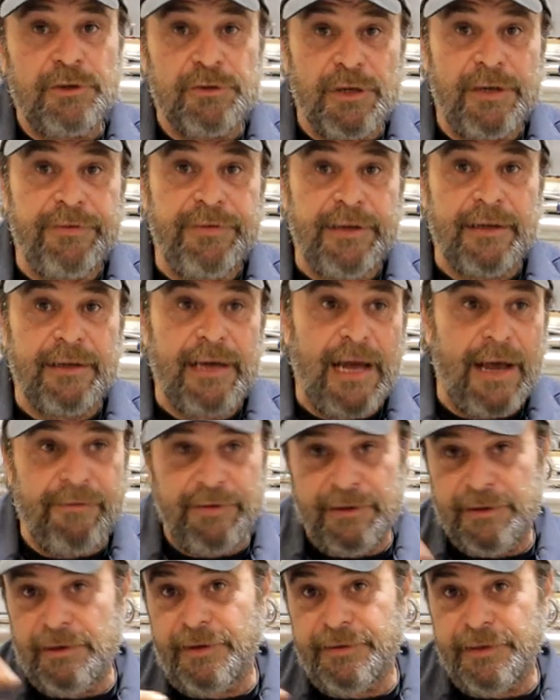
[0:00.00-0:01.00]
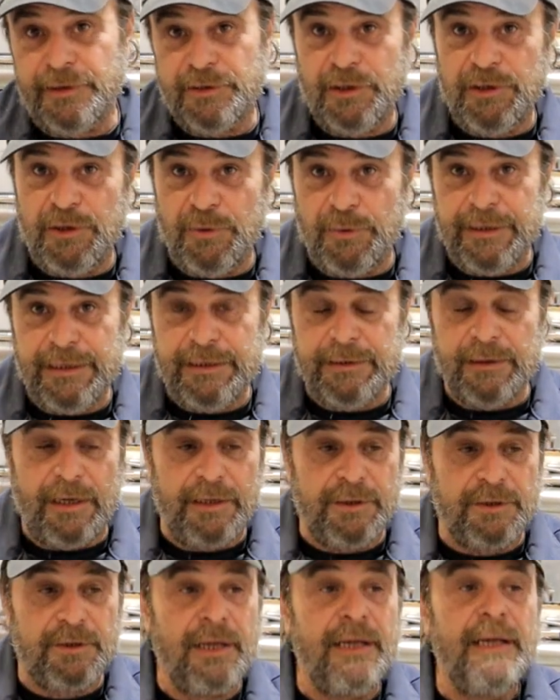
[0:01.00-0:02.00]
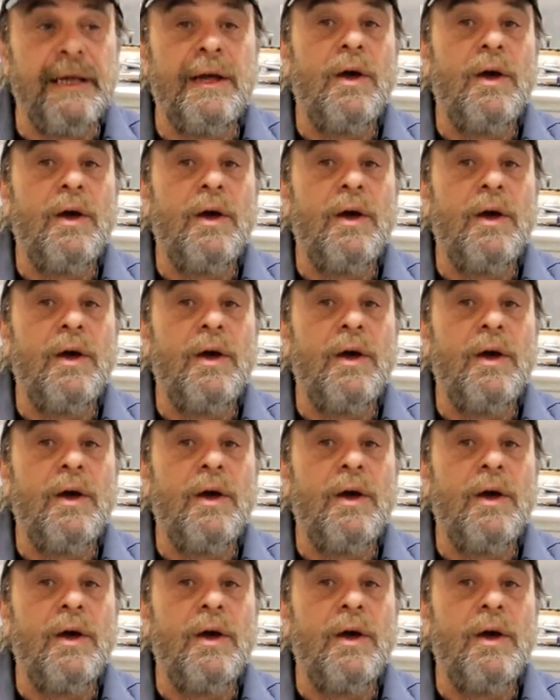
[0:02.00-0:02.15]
a trivia having nothing to do with inlines.